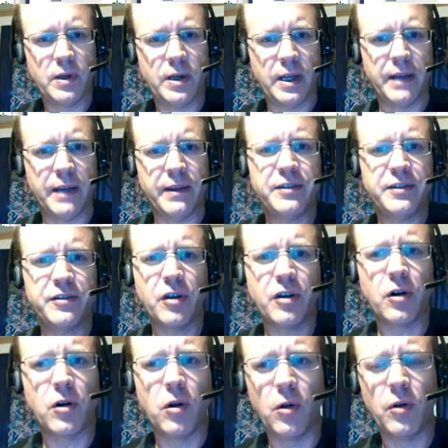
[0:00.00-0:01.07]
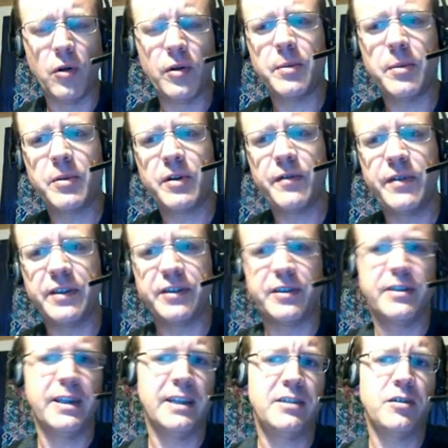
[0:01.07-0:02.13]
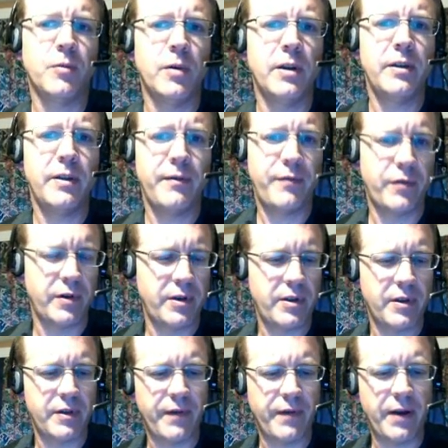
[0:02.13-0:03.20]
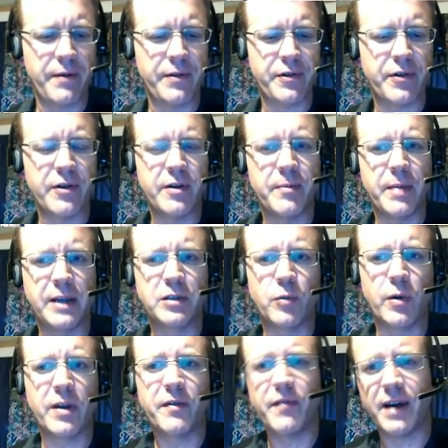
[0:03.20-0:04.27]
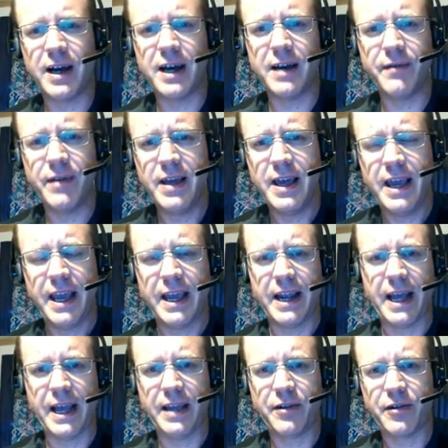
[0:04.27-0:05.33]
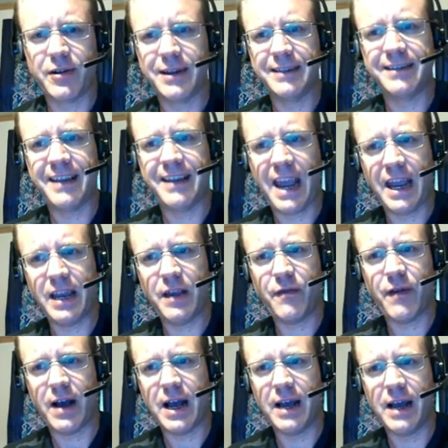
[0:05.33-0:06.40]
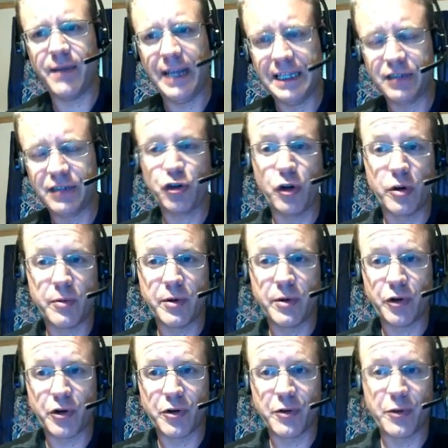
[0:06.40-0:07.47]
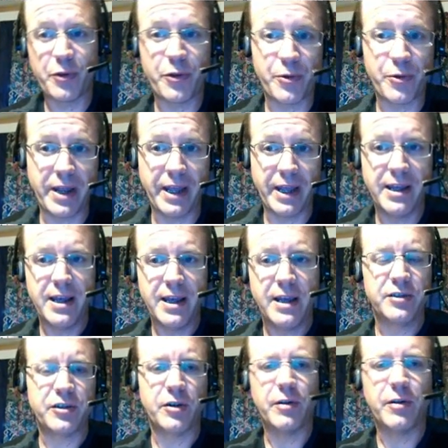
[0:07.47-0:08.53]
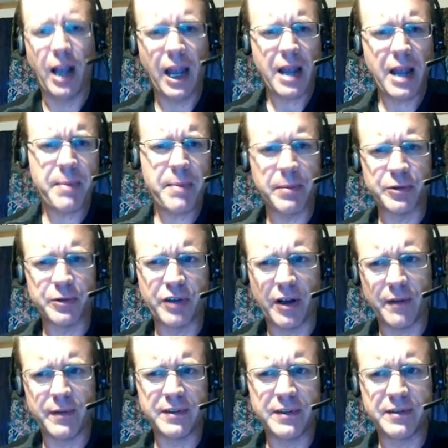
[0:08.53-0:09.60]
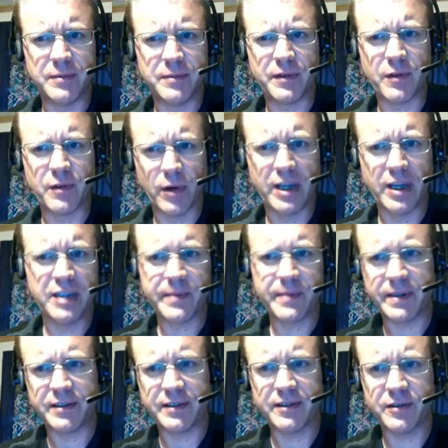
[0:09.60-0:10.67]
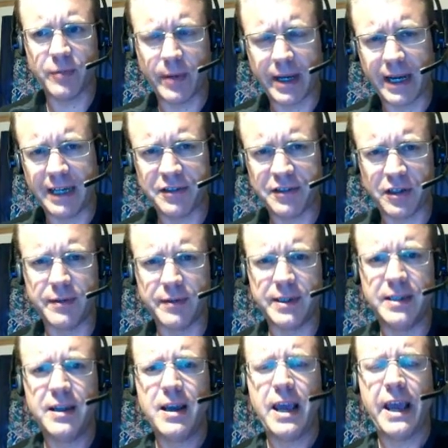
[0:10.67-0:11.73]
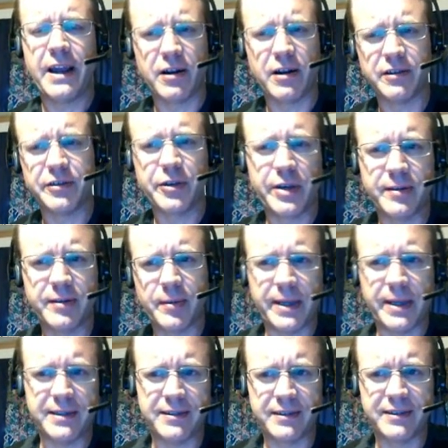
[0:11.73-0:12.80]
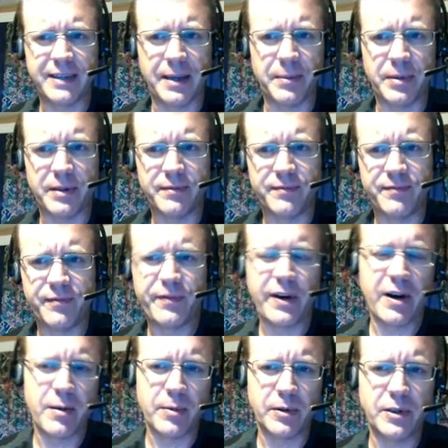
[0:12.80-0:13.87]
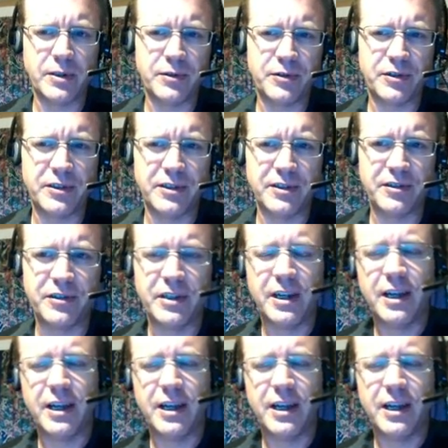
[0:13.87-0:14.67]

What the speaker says: and this is our whole number division. That's the one that, for instance, if I return it by 25 and I enter, let's say, 85, it's going to return 3. So a lot of people solve this in different ways, but this is the way I solve it, and it also gives the best example of variable usage,